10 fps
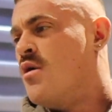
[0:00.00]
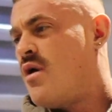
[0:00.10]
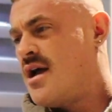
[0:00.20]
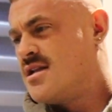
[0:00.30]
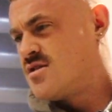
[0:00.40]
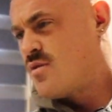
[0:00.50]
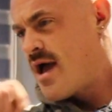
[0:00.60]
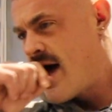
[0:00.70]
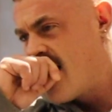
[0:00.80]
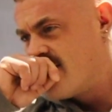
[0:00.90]
What else do I
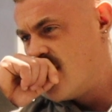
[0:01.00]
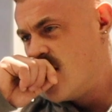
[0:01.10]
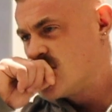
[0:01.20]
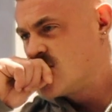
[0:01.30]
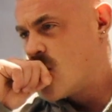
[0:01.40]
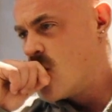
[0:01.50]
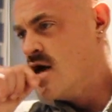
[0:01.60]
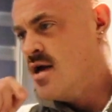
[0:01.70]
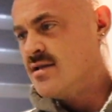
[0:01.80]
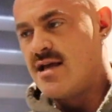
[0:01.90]
have?
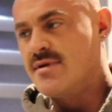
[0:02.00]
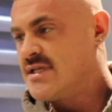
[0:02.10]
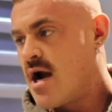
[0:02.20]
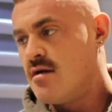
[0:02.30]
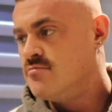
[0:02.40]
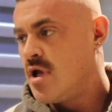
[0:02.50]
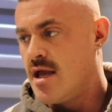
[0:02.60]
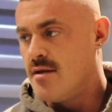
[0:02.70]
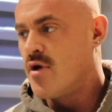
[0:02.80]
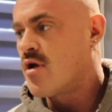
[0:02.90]
So Temnosartan,
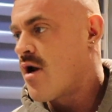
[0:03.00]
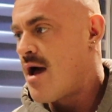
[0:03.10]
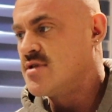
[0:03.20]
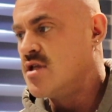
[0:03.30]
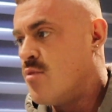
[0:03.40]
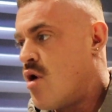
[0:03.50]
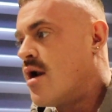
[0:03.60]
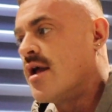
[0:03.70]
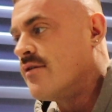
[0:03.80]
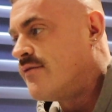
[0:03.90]
80 micrograms in the
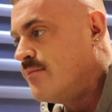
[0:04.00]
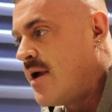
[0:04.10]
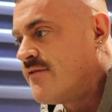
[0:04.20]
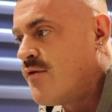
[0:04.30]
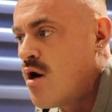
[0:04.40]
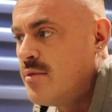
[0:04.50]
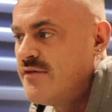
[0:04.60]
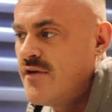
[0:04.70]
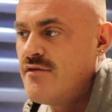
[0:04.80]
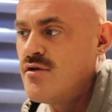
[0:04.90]
morning.
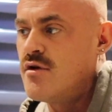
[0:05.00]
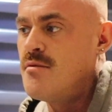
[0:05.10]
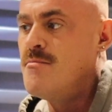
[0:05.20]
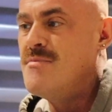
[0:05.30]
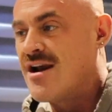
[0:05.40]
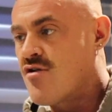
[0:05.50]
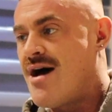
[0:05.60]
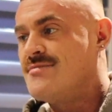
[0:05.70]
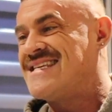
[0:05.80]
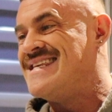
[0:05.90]
Metformin, 500
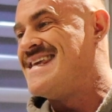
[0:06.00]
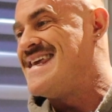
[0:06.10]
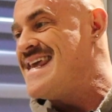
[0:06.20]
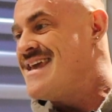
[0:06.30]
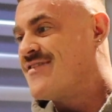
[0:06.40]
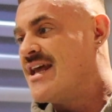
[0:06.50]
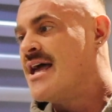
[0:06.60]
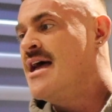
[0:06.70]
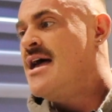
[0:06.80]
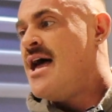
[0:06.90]
milligrams in the
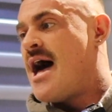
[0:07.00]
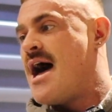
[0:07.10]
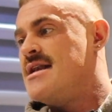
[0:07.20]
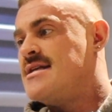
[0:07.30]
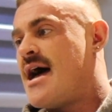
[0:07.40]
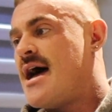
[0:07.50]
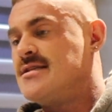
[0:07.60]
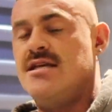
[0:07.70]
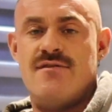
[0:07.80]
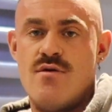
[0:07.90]
evening. And
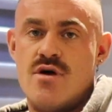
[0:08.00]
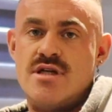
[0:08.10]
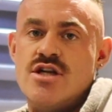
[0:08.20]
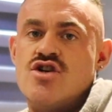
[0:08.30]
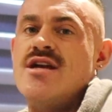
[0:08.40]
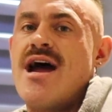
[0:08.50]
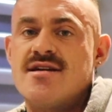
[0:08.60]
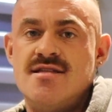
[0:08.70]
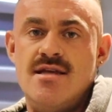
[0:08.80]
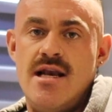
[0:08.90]
T4 and T3
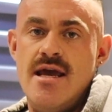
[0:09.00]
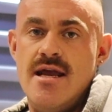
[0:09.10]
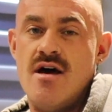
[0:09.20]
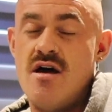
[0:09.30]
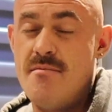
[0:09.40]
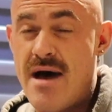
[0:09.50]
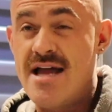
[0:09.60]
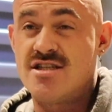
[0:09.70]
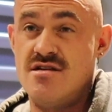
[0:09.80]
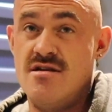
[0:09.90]
are still in. I
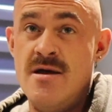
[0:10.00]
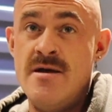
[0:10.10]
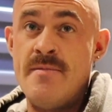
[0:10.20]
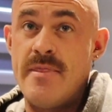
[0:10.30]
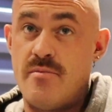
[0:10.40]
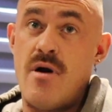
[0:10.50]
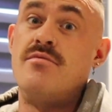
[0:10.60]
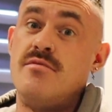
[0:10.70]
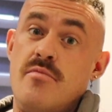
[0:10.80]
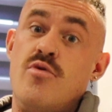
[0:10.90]
imagine they'll
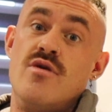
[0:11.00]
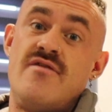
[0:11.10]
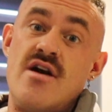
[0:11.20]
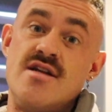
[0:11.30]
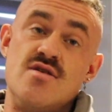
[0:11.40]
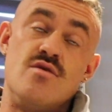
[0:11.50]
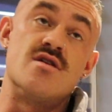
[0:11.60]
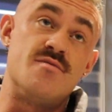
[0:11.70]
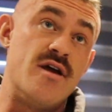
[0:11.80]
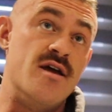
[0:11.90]
probably be pulled fairly soon,
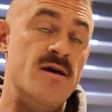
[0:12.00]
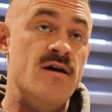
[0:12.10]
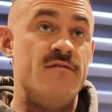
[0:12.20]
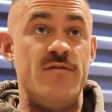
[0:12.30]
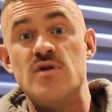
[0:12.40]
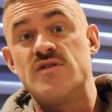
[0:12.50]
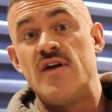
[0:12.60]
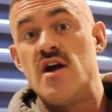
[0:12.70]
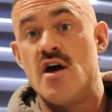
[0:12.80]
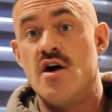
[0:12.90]
because my food is
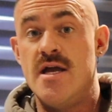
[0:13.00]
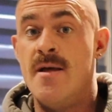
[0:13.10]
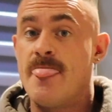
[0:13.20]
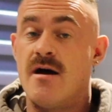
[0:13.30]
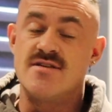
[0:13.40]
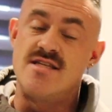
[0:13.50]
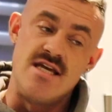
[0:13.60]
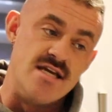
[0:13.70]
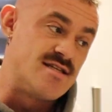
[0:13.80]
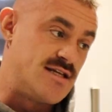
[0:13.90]
fairly high. Obviously
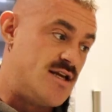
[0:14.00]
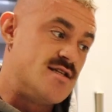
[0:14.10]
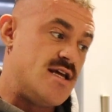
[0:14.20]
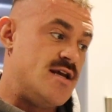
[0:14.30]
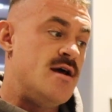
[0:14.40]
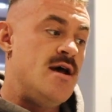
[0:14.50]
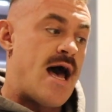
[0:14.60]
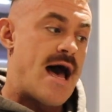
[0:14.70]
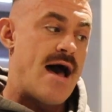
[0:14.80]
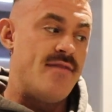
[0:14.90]
the insulin is in.
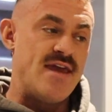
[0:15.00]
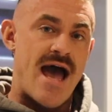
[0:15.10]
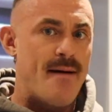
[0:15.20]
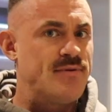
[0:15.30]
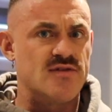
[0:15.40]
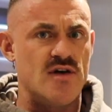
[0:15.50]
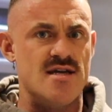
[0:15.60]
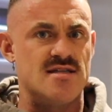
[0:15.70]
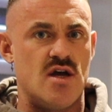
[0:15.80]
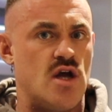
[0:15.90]
The appetite
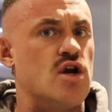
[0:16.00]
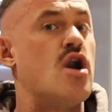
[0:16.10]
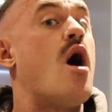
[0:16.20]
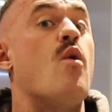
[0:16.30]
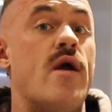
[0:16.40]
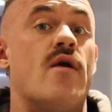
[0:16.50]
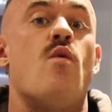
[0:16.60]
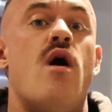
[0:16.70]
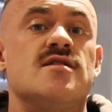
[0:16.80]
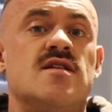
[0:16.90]
is like not where it
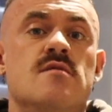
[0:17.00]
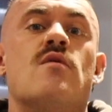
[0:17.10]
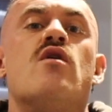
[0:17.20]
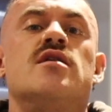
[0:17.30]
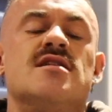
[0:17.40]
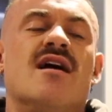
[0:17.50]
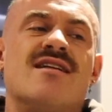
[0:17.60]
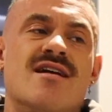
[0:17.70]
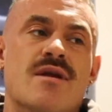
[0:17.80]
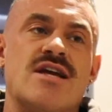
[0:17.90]
was anymore. It's not
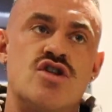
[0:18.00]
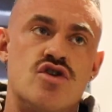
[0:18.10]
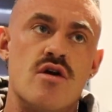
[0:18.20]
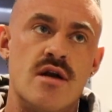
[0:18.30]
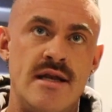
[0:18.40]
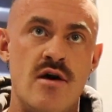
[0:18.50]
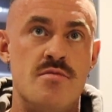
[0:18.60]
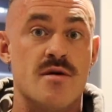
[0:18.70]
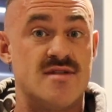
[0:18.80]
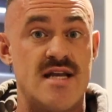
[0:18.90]
that I'm like struggling now,
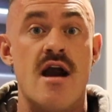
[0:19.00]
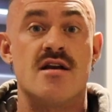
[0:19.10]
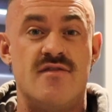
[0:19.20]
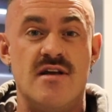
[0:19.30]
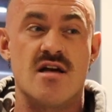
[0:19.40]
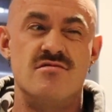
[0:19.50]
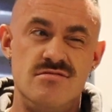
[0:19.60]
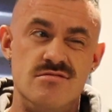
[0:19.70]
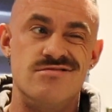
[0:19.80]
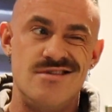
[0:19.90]
but I'm starting to feel like,
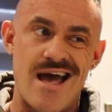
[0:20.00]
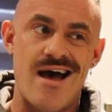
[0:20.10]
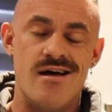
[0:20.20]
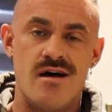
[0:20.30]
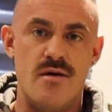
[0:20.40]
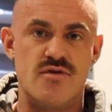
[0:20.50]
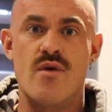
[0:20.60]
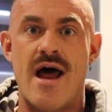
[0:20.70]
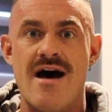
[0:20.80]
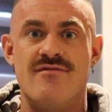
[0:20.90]
oh yeah, I
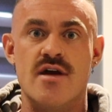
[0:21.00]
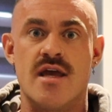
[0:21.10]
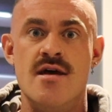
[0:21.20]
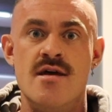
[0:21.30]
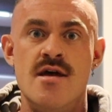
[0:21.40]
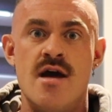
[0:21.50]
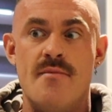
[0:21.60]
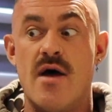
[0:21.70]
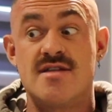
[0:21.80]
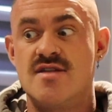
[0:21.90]
don't have like,
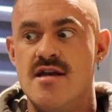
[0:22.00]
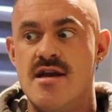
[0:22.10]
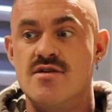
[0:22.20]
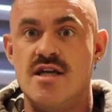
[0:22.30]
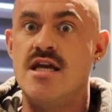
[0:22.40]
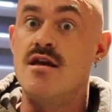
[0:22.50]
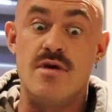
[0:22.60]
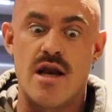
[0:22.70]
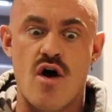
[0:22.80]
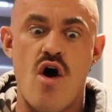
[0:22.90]
I'm not sitting down to eat and
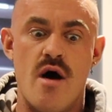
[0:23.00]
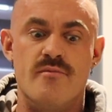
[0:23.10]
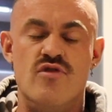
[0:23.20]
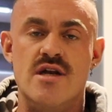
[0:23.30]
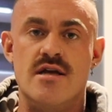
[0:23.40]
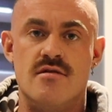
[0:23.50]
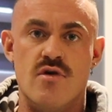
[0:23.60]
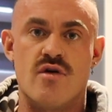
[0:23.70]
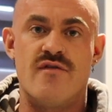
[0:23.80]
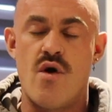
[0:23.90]
be like, oh, I'm really
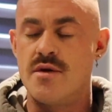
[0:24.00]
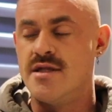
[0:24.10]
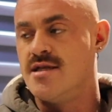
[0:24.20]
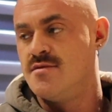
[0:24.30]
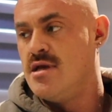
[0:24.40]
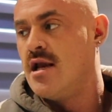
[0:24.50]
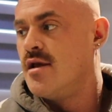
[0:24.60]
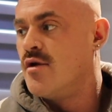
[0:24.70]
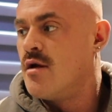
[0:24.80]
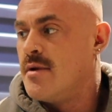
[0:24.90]
looking forward to this meal,
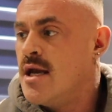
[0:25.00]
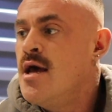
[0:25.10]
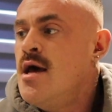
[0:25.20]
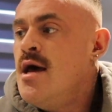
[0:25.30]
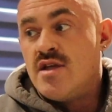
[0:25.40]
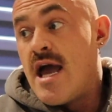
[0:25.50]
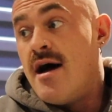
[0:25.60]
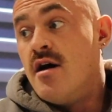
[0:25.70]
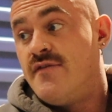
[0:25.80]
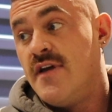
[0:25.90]
you know what I mean? So
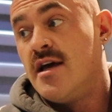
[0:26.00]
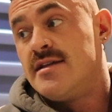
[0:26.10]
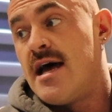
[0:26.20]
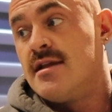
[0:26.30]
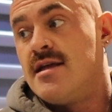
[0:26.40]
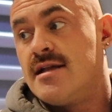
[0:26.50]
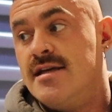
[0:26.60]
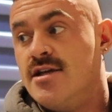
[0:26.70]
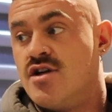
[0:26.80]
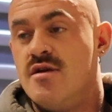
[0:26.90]
yeah, I feel like that
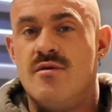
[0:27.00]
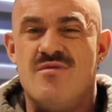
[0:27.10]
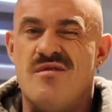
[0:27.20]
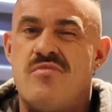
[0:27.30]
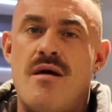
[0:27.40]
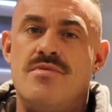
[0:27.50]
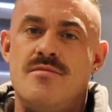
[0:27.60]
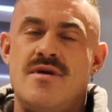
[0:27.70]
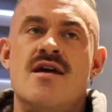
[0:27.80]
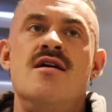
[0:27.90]
T3 will probably
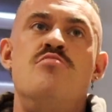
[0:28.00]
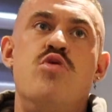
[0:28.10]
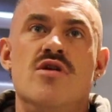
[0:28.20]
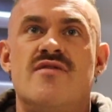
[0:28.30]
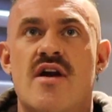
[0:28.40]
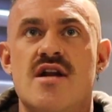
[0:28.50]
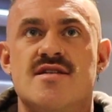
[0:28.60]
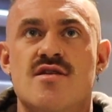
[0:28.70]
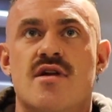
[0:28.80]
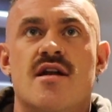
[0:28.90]
be pulled fairly
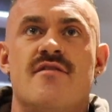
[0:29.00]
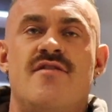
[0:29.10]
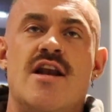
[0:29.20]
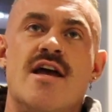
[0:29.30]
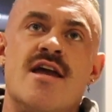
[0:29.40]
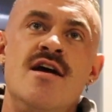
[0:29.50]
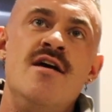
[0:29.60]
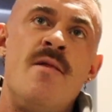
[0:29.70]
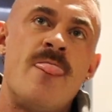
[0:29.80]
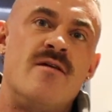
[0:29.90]
soon. And I feel like
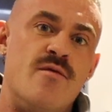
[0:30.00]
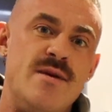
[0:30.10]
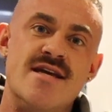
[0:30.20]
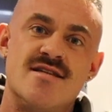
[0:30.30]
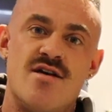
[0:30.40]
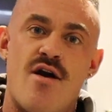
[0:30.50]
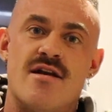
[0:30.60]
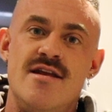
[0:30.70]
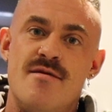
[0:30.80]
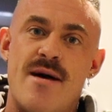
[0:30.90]
for me
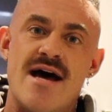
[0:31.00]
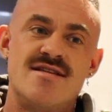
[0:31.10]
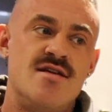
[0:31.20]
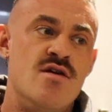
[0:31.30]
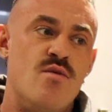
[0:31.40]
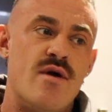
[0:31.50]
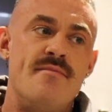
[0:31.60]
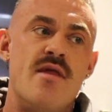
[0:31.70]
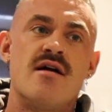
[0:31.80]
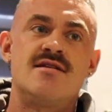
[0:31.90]
historically in the past, when
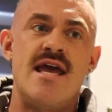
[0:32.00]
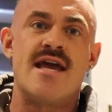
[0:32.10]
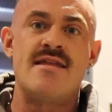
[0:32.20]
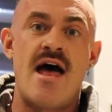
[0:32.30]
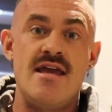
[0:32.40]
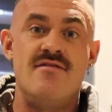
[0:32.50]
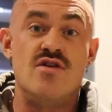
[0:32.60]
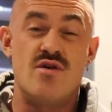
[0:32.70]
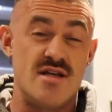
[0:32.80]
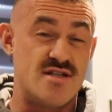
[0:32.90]
I'm not taking that, even
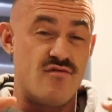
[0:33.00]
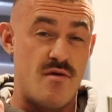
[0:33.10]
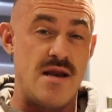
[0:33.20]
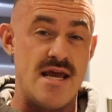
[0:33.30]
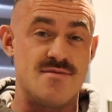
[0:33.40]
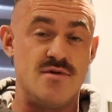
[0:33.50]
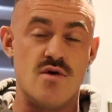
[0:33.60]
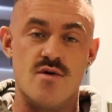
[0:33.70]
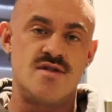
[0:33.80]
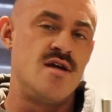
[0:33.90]
though it is a replacement
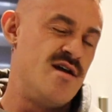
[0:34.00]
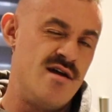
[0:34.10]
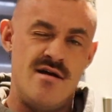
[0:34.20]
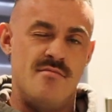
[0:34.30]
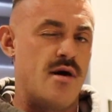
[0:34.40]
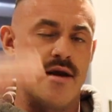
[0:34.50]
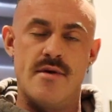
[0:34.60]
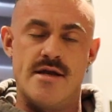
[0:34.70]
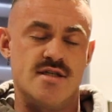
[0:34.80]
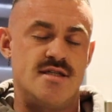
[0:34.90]
dose, body
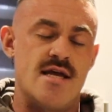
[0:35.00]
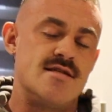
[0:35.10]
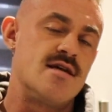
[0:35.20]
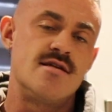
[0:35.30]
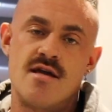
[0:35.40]
weight just tends to